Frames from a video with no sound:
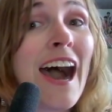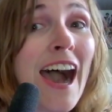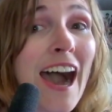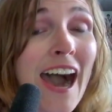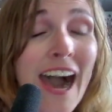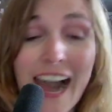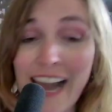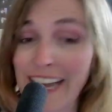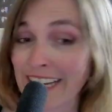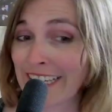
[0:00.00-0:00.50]

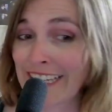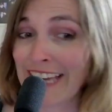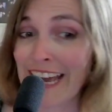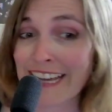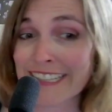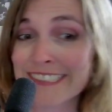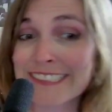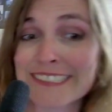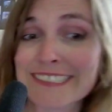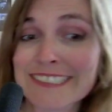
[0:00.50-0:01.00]
I
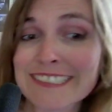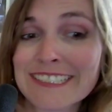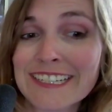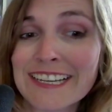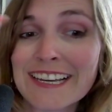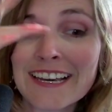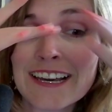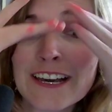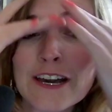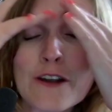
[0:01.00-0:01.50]
guess,
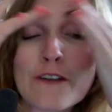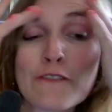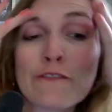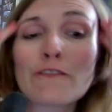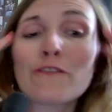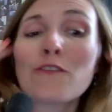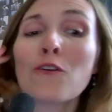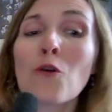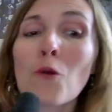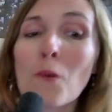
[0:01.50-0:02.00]

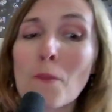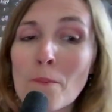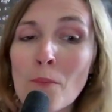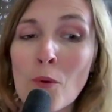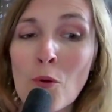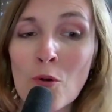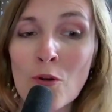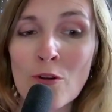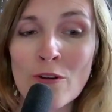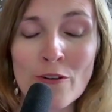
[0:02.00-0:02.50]
for
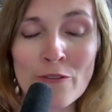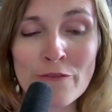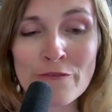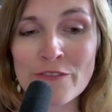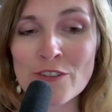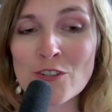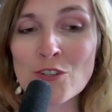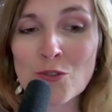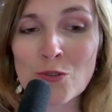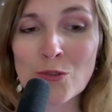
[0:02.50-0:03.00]
more
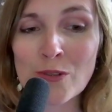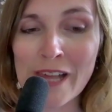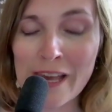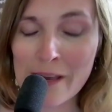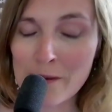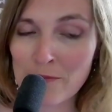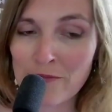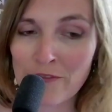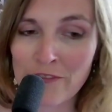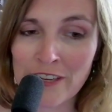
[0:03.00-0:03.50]
official
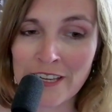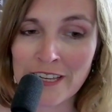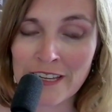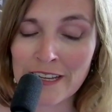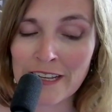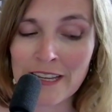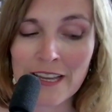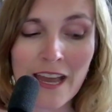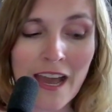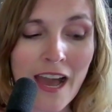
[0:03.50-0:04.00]

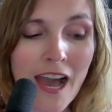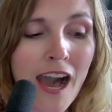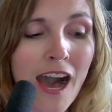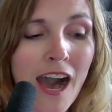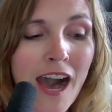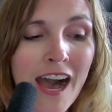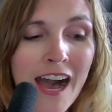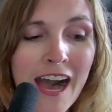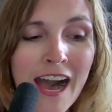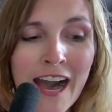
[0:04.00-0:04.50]
MV.
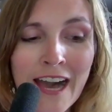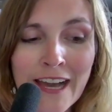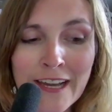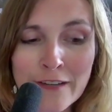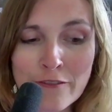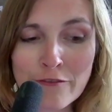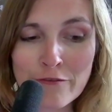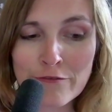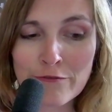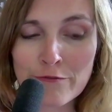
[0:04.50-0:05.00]

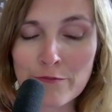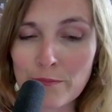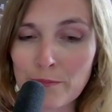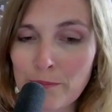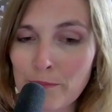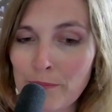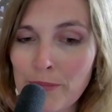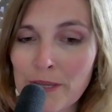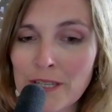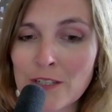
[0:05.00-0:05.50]
I've
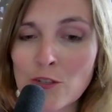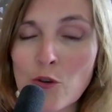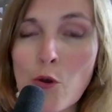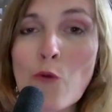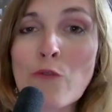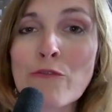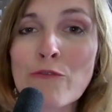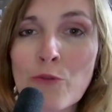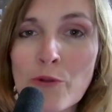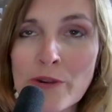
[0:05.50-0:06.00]
been
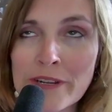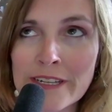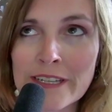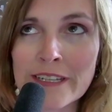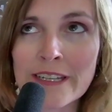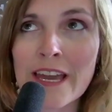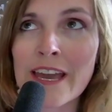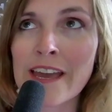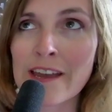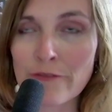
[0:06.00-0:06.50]

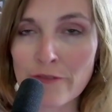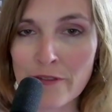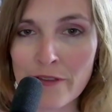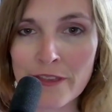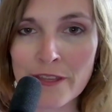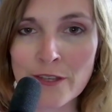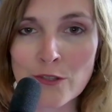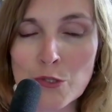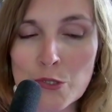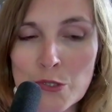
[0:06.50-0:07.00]
avoiding
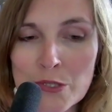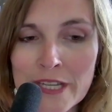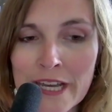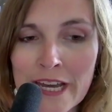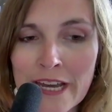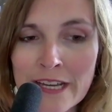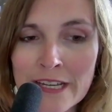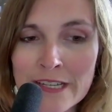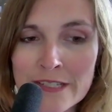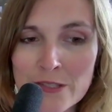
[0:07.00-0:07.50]
everything
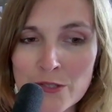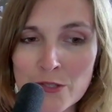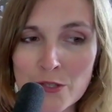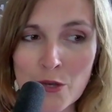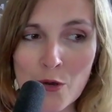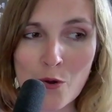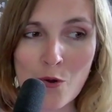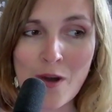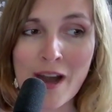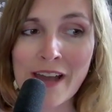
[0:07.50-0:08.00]
today,
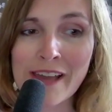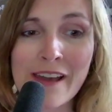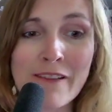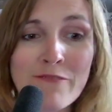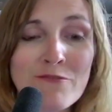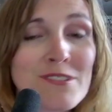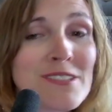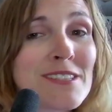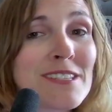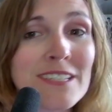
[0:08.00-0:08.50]
so I
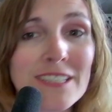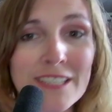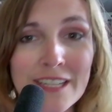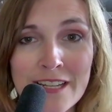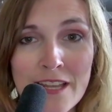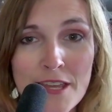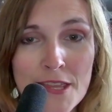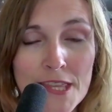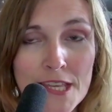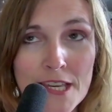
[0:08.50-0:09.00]
haven't seen
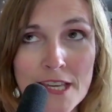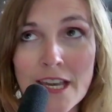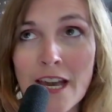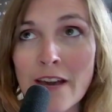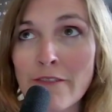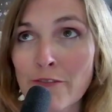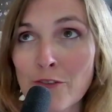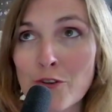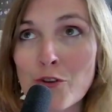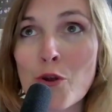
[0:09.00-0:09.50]
anything. I
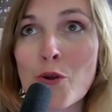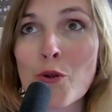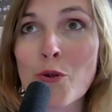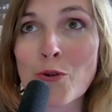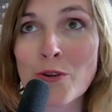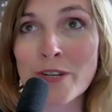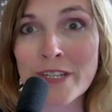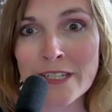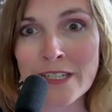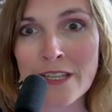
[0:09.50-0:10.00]
haven't
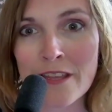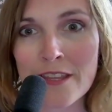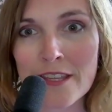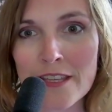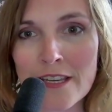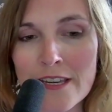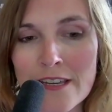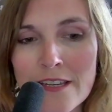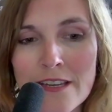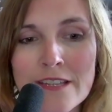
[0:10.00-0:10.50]
heard
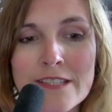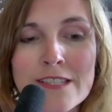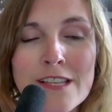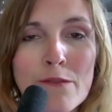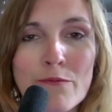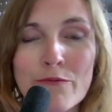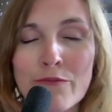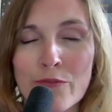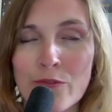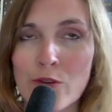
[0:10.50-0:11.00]
anything,
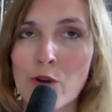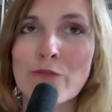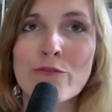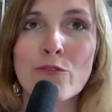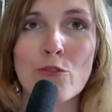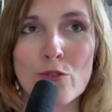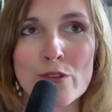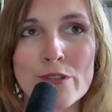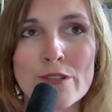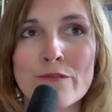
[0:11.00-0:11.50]
except, of
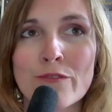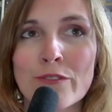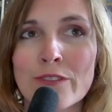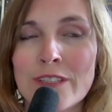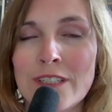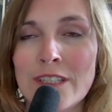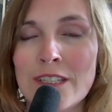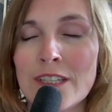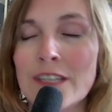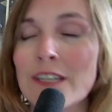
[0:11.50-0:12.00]
course, for
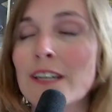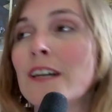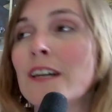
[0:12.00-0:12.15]
the